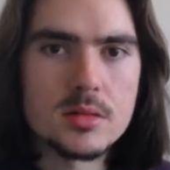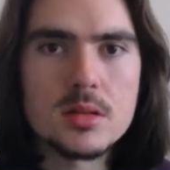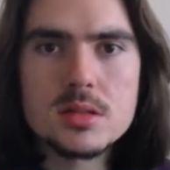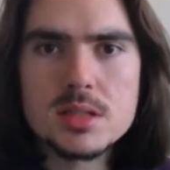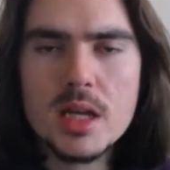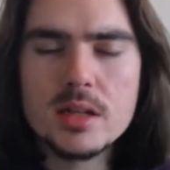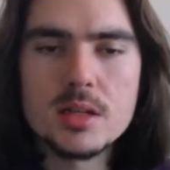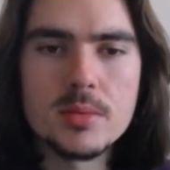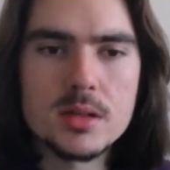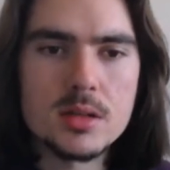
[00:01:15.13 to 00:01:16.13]
Slightly
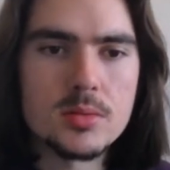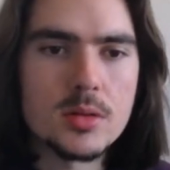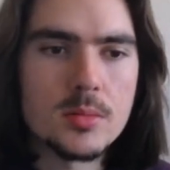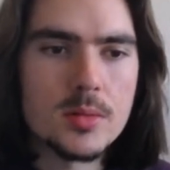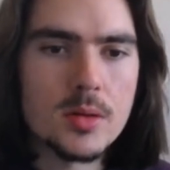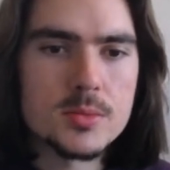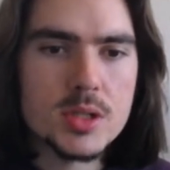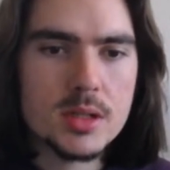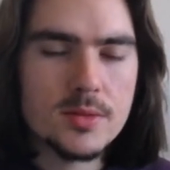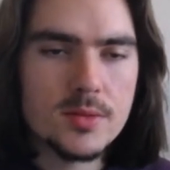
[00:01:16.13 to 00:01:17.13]
better, probably
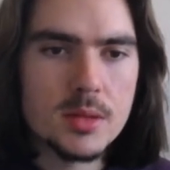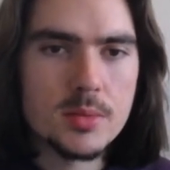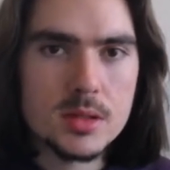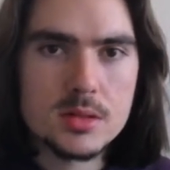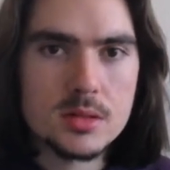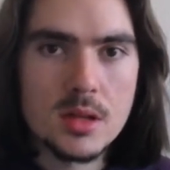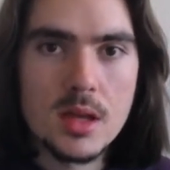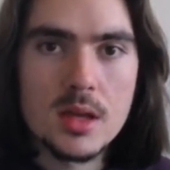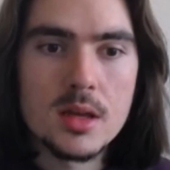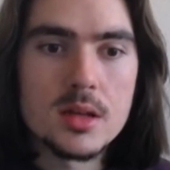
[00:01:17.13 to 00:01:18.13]
objectively, but
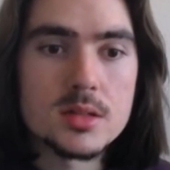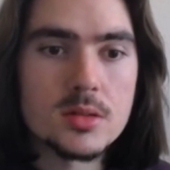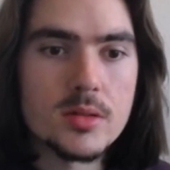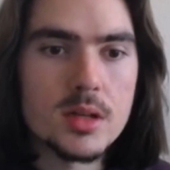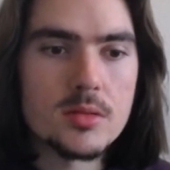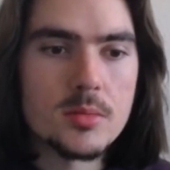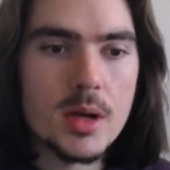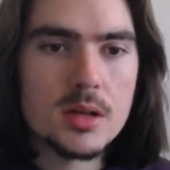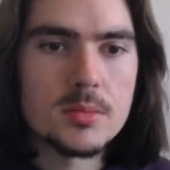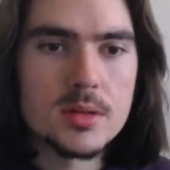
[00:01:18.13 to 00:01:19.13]
it's already
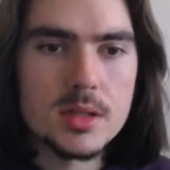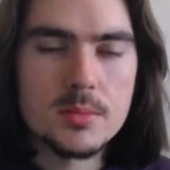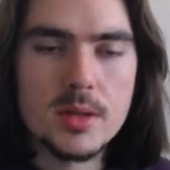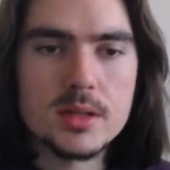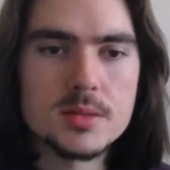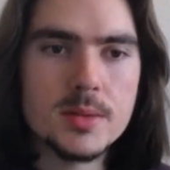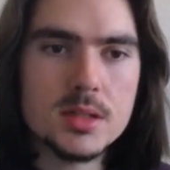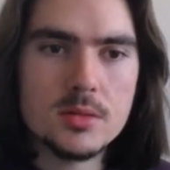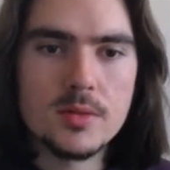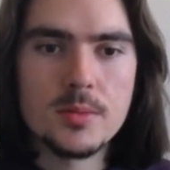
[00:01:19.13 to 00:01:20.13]
remarkable that black is
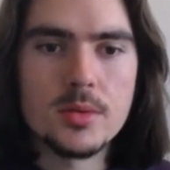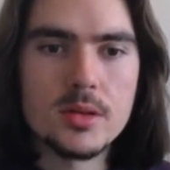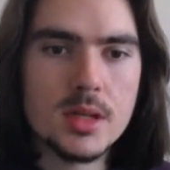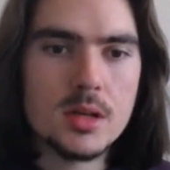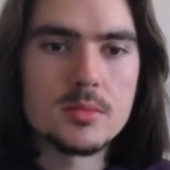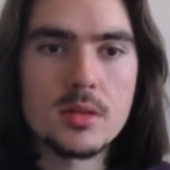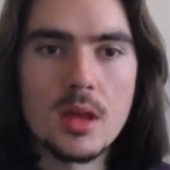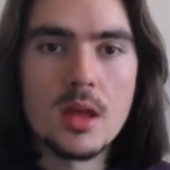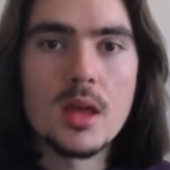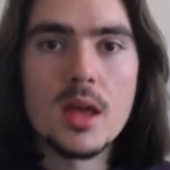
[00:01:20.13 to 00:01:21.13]
better with a pawn down.
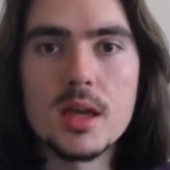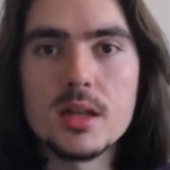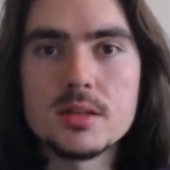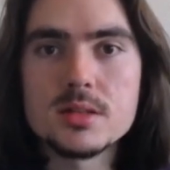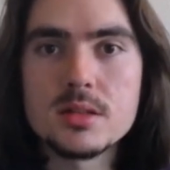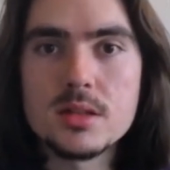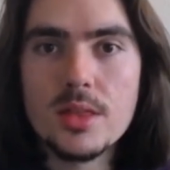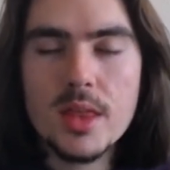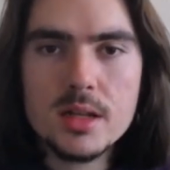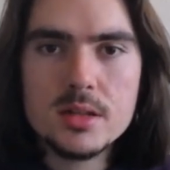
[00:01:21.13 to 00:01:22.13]
And the
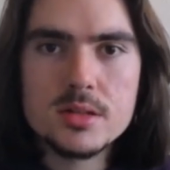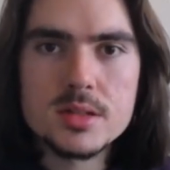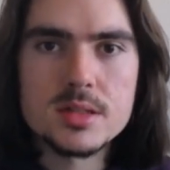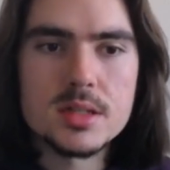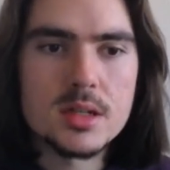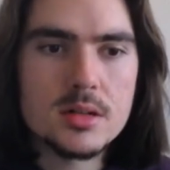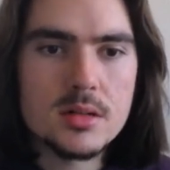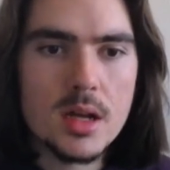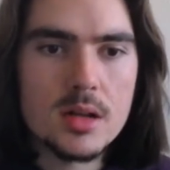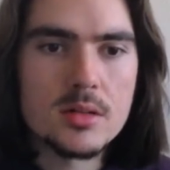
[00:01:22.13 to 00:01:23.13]
factors here,
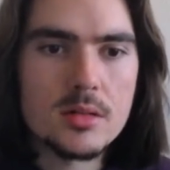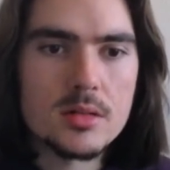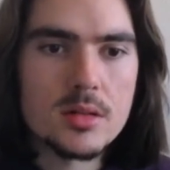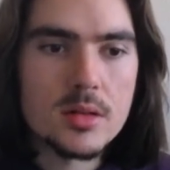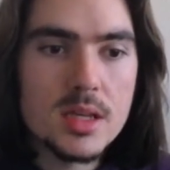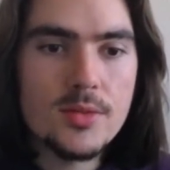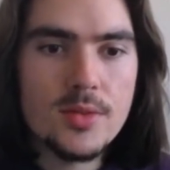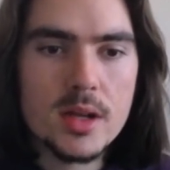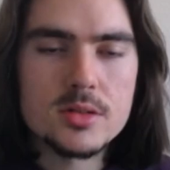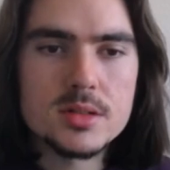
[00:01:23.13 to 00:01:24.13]
the key
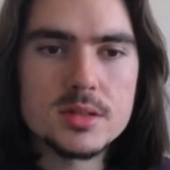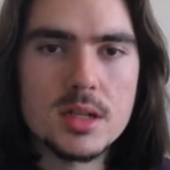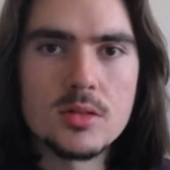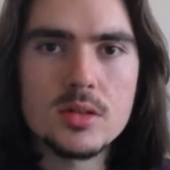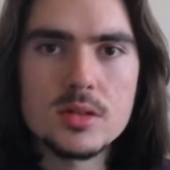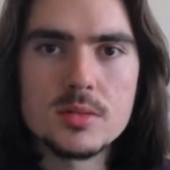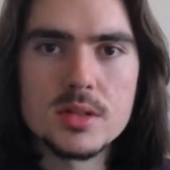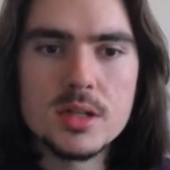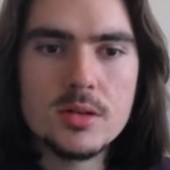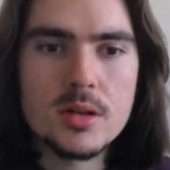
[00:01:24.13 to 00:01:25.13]
factors, are not
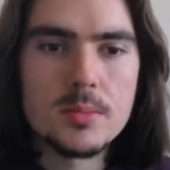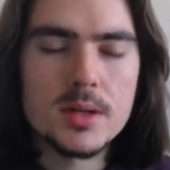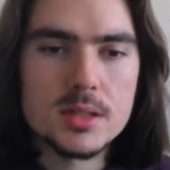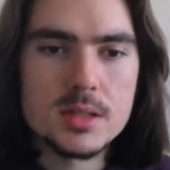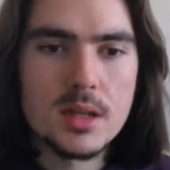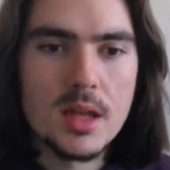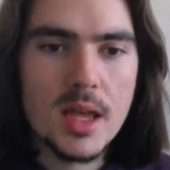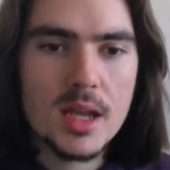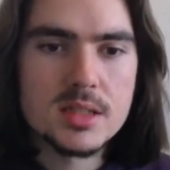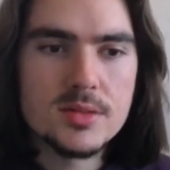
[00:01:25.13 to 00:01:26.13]
material, but
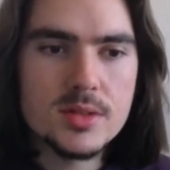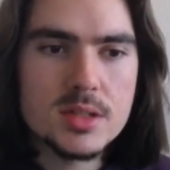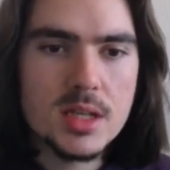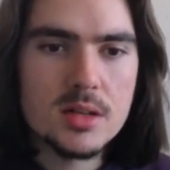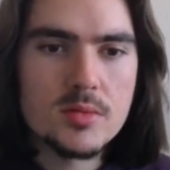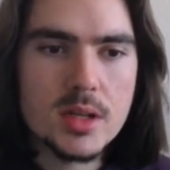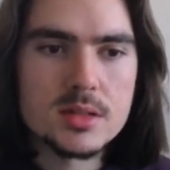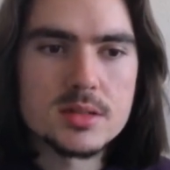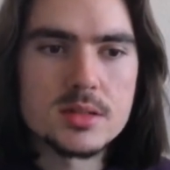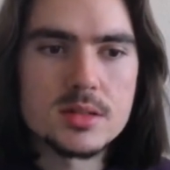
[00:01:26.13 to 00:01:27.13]
activity and
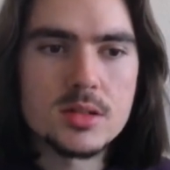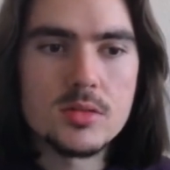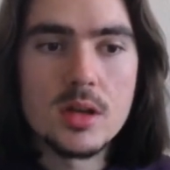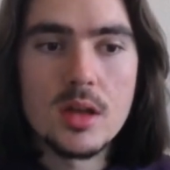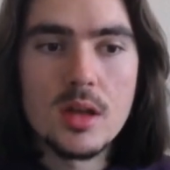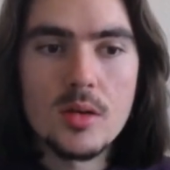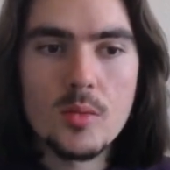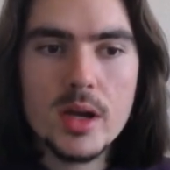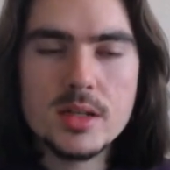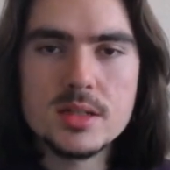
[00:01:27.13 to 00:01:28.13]
weaknesses. So
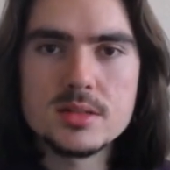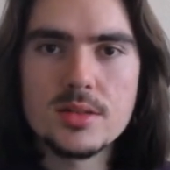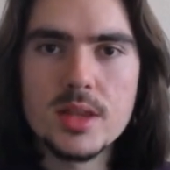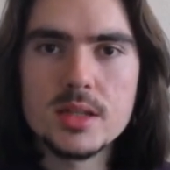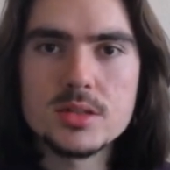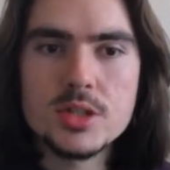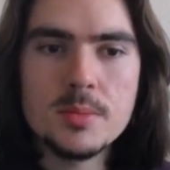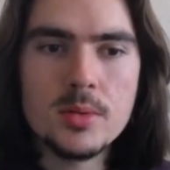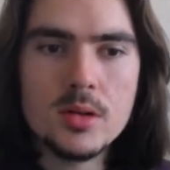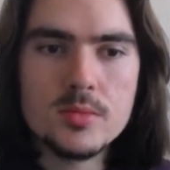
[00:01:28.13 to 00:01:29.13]
white has a thick g
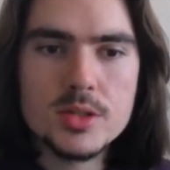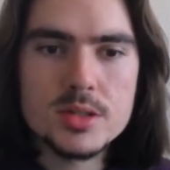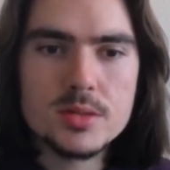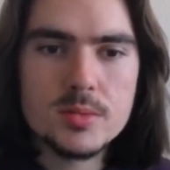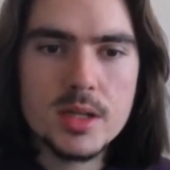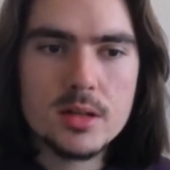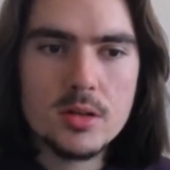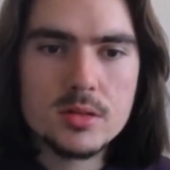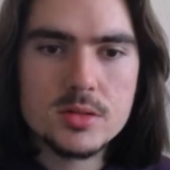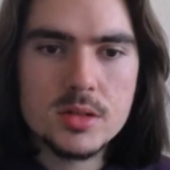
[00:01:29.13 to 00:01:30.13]
pawn, which is weak
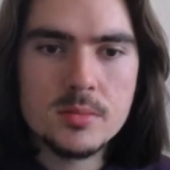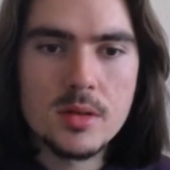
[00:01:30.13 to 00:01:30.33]
long term.